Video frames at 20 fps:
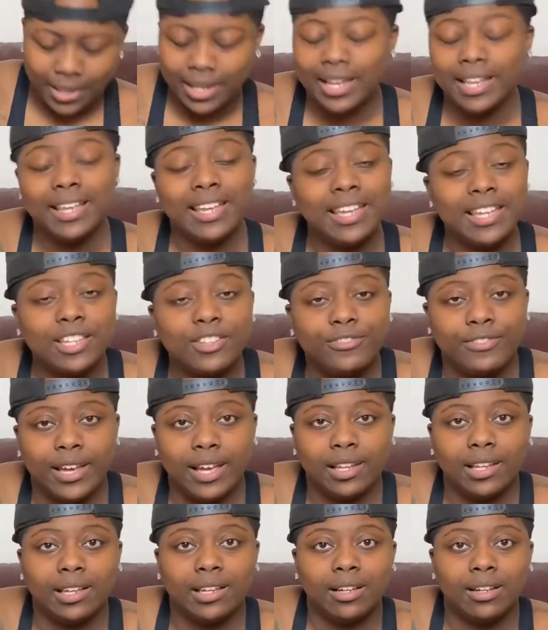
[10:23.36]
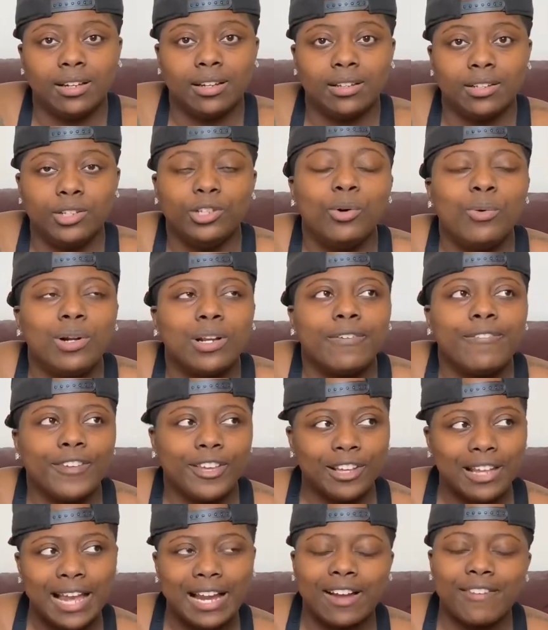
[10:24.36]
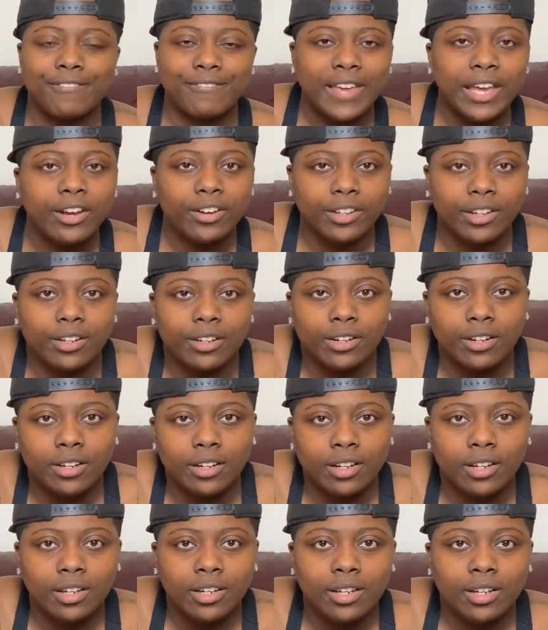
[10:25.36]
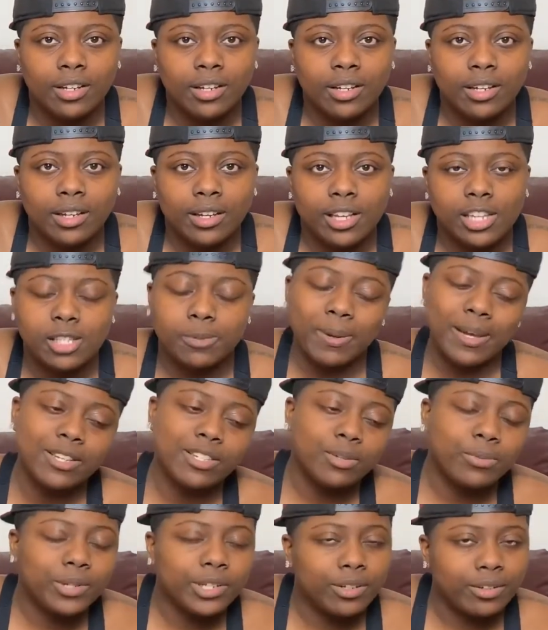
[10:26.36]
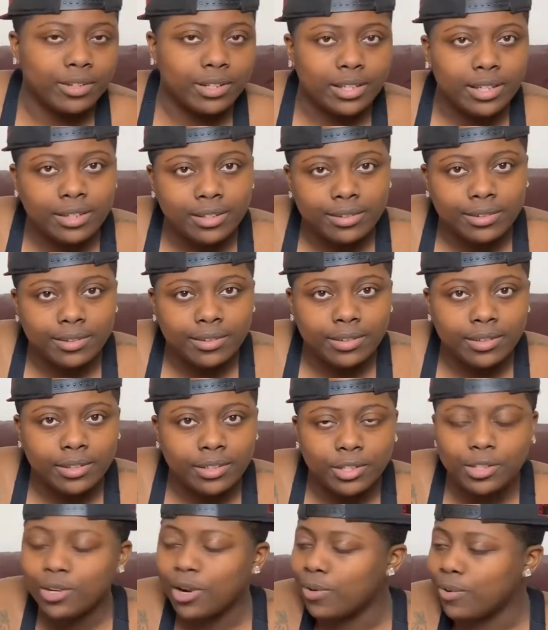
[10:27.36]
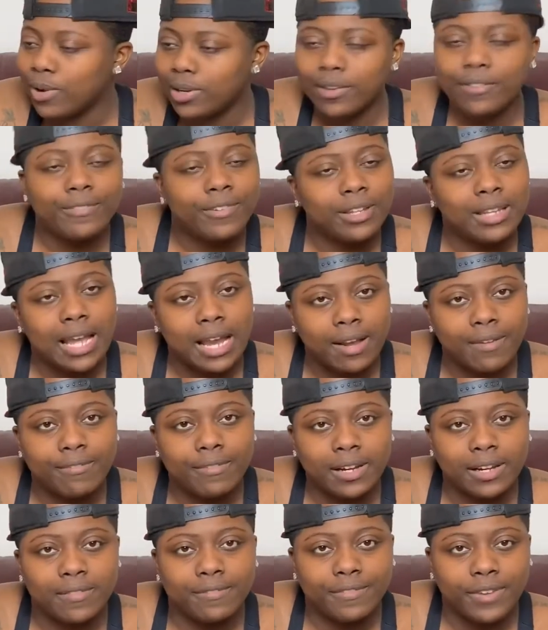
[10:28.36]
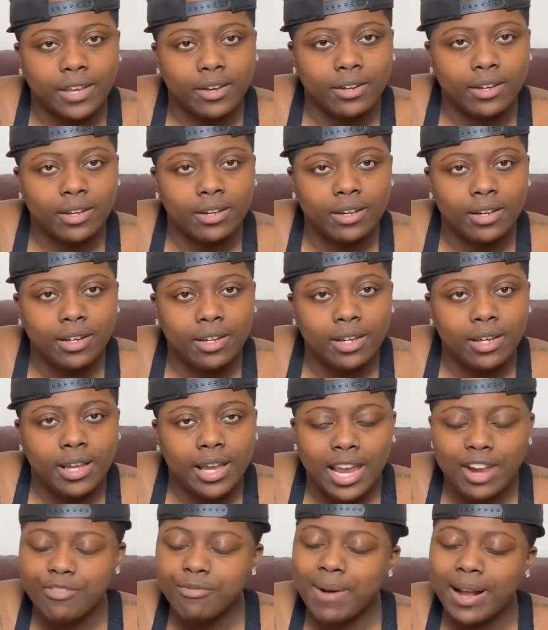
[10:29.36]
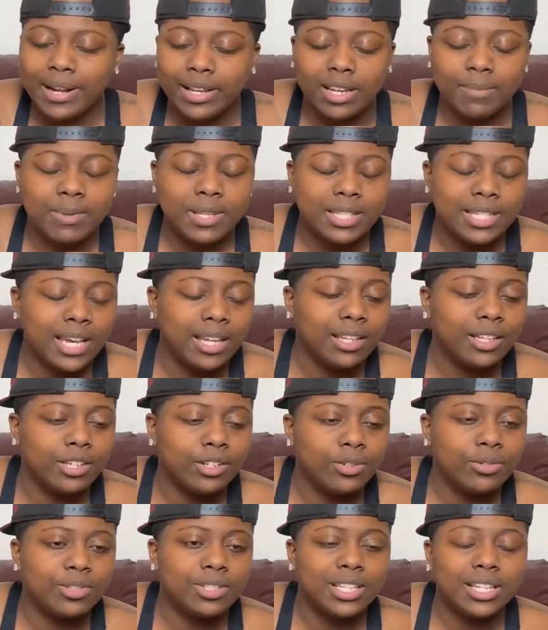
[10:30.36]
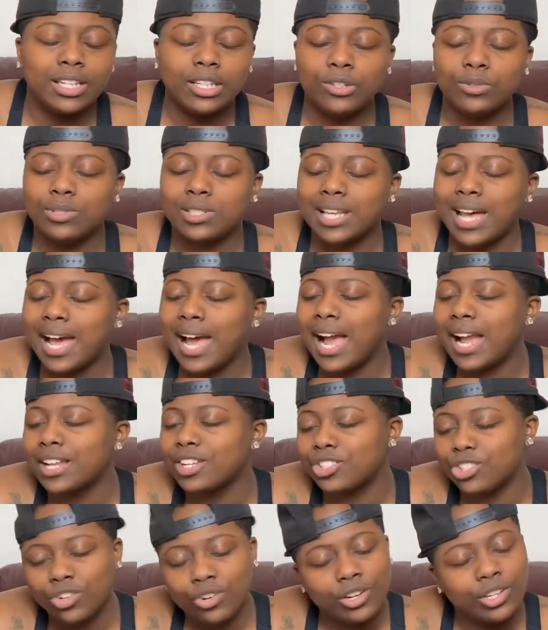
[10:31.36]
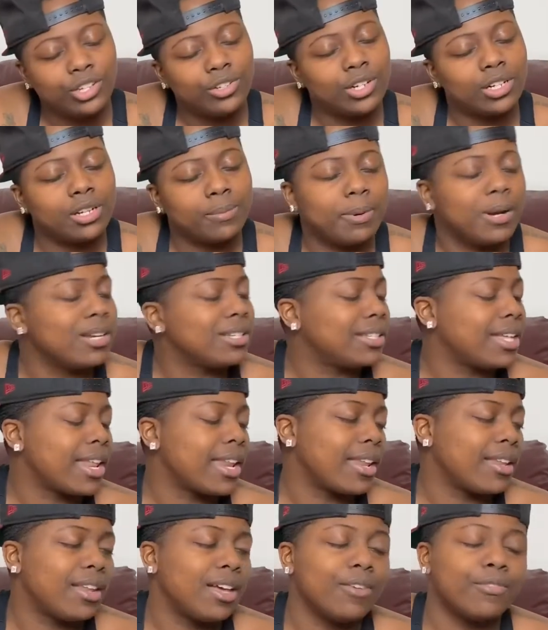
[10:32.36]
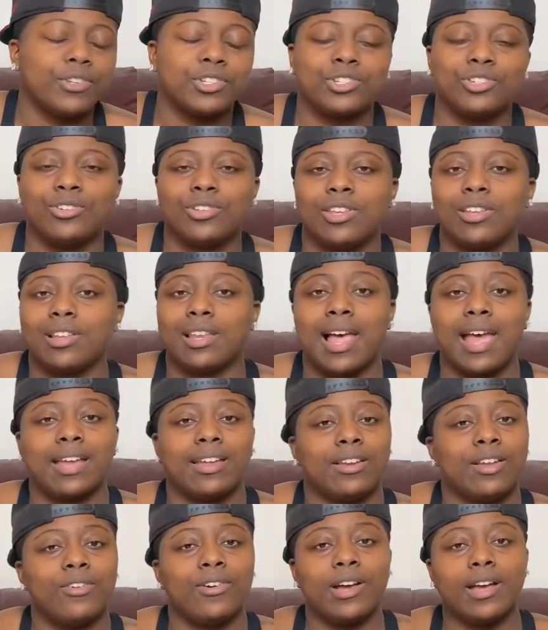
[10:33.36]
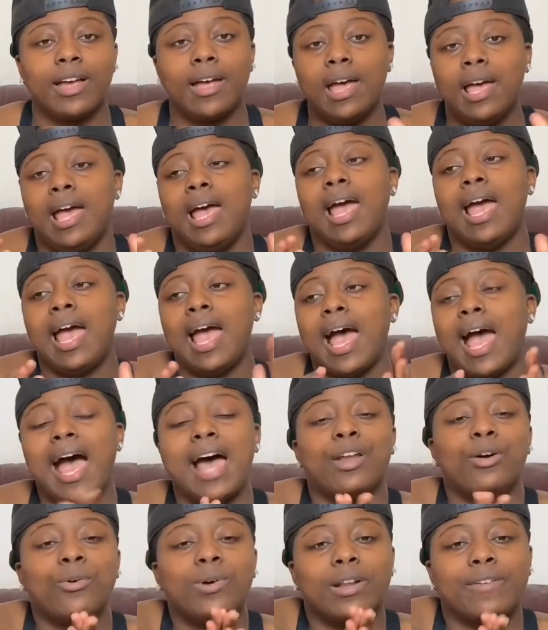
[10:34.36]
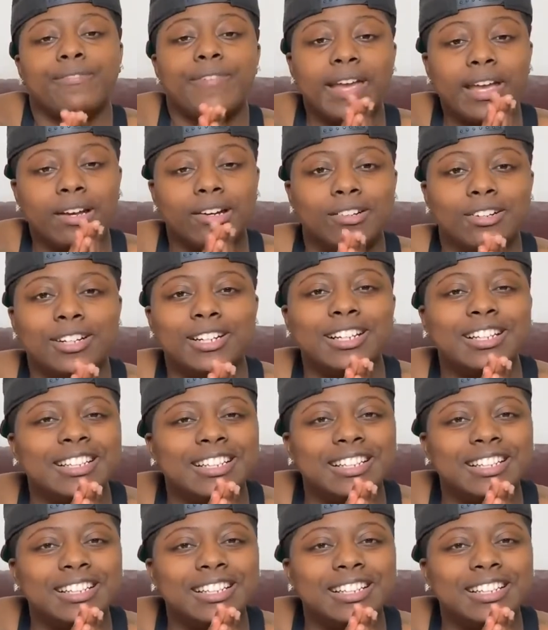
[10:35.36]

it is failing. You don't want to feel like a failure, especially when you're in love. You don't want to feel like a fucking failure. Everybody could be telling you, sending you signs, showing you that the person ain't in love with you, and you're like, you know what? I don't want to fail.